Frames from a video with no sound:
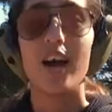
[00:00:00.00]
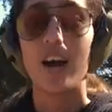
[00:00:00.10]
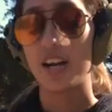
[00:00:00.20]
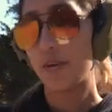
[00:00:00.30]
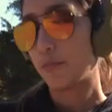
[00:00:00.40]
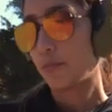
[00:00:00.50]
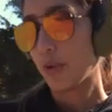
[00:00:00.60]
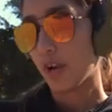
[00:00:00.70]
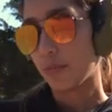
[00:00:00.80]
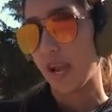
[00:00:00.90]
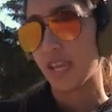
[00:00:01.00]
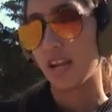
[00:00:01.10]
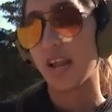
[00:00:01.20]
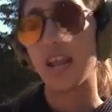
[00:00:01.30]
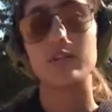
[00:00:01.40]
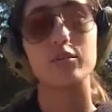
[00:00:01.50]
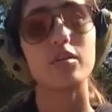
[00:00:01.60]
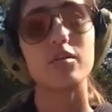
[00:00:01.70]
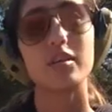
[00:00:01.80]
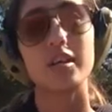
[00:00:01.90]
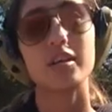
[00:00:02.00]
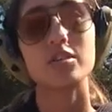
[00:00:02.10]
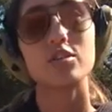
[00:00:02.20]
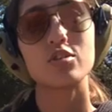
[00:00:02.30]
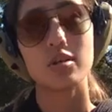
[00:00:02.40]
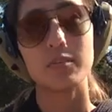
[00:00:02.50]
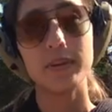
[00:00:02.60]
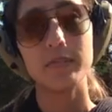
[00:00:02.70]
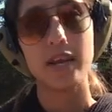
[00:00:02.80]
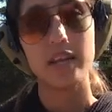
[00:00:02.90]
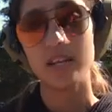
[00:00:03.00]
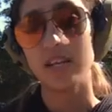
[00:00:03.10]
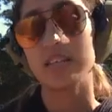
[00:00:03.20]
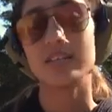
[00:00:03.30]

Alrighty, we are right here, a 3/4 inch drill bit right here.